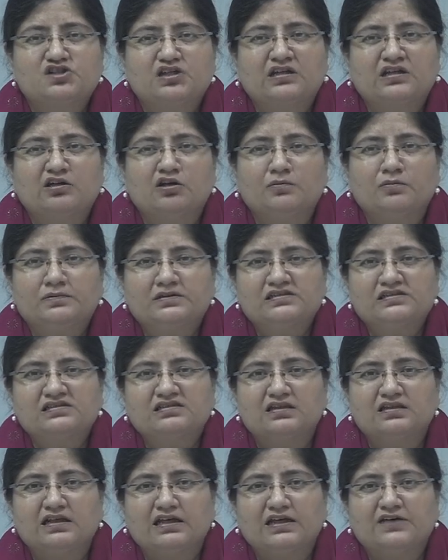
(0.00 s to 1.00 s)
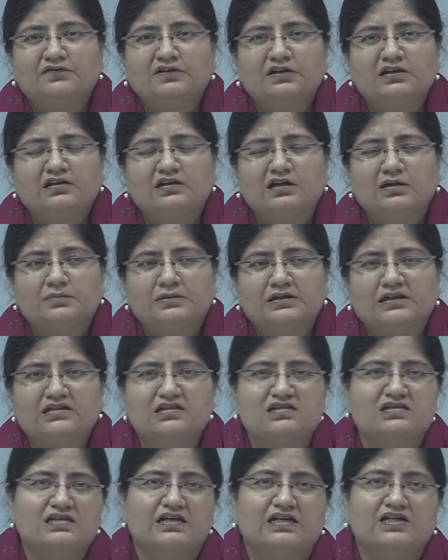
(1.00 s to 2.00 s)
in your personal life and the company
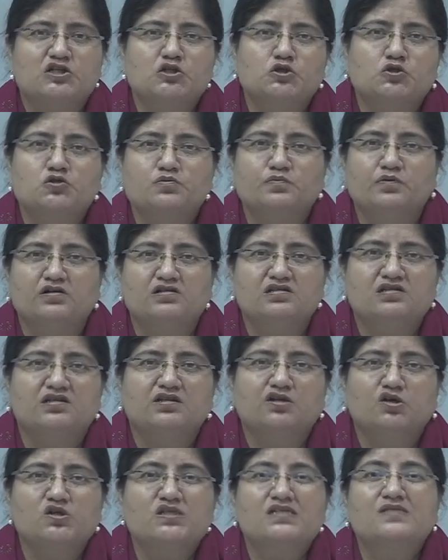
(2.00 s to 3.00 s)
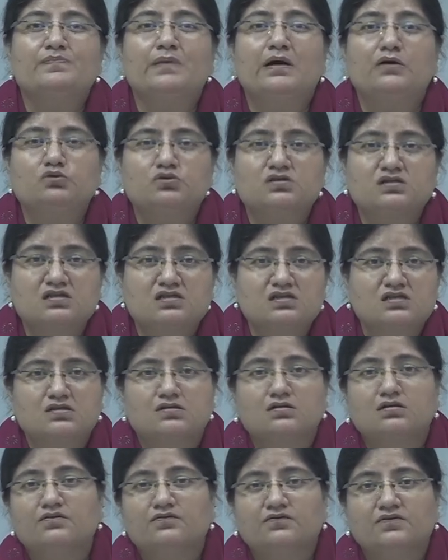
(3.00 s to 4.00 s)
decides to sponsor your spouse's
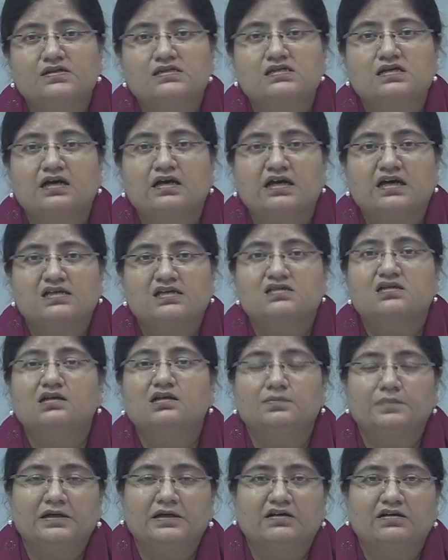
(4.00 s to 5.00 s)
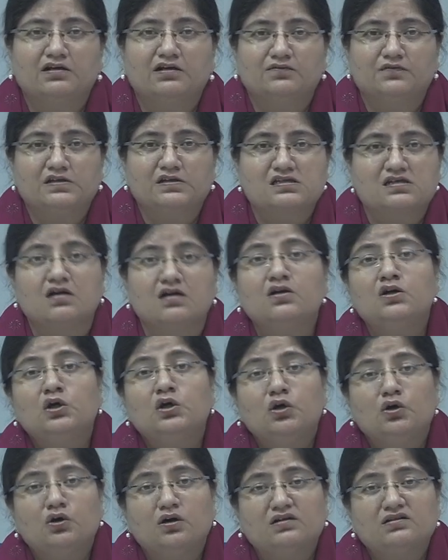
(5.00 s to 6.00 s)
visa as a dependent visa,
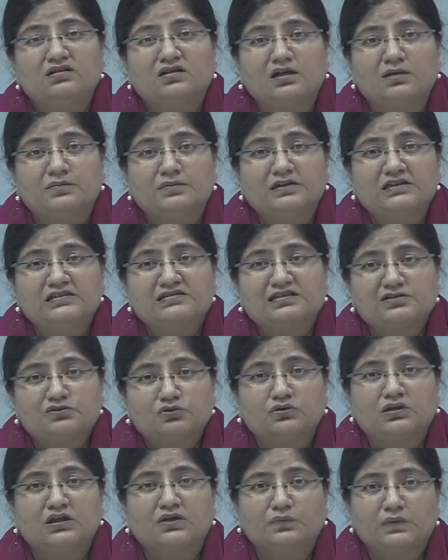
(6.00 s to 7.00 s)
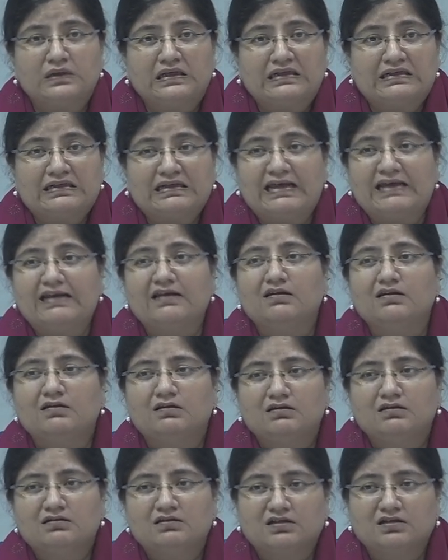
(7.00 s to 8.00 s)
or the company says, okay, we'll tell
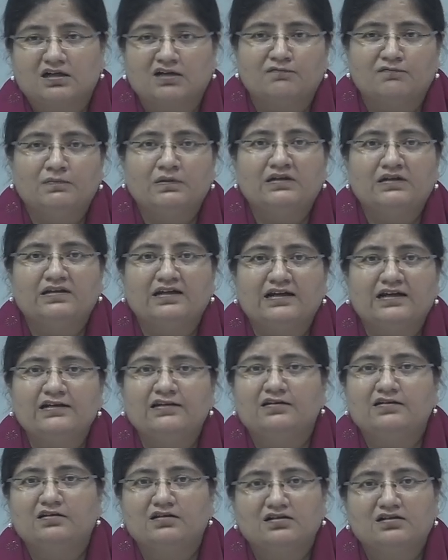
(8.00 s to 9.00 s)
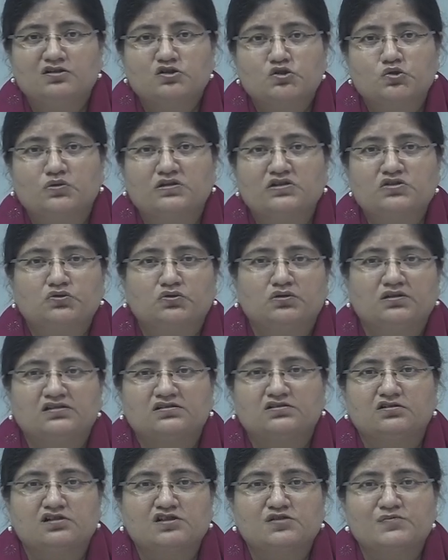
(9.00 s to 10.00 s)
the government that so and so is
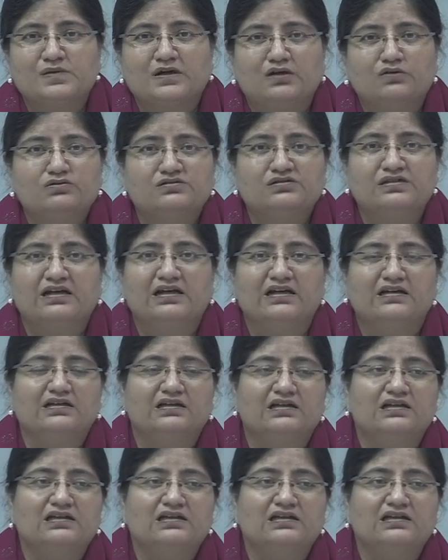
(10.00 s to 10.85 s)
your spouse and